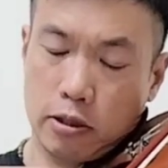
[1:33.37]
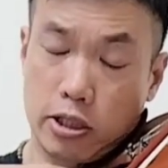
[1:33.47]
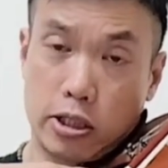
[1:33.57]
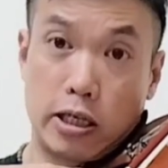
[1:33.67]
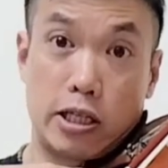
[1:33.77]
we're
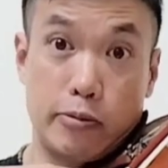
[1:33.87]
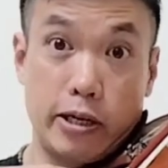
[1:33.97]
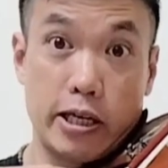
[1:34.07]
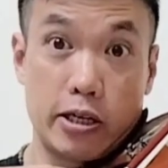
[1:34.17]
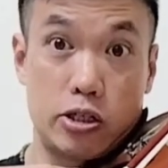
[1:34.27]
listening. Did
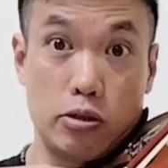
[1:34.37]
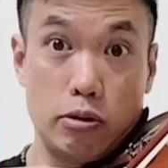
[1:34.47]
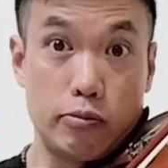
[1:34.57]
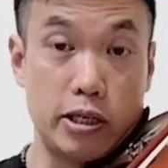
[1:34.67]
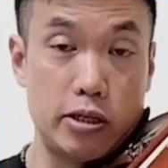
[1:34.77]
we get in
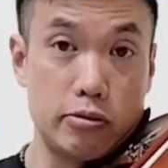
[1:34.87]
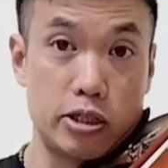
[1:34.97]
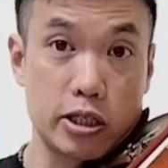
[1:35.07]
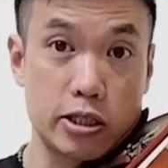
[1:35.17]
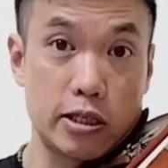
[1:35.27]
tune? Do we need
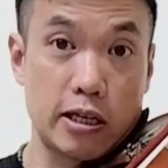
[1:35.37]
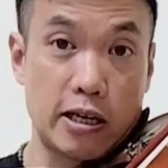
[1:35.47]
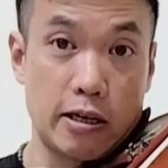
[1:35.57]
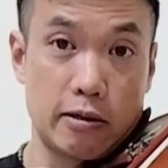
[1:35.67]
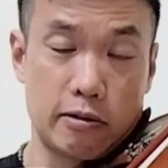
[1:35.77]
to adjust
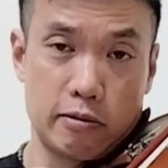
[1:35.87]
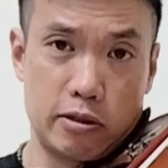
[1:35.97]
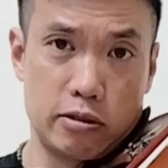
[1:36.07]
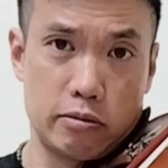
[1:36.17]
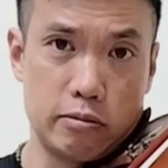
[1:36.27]
it? And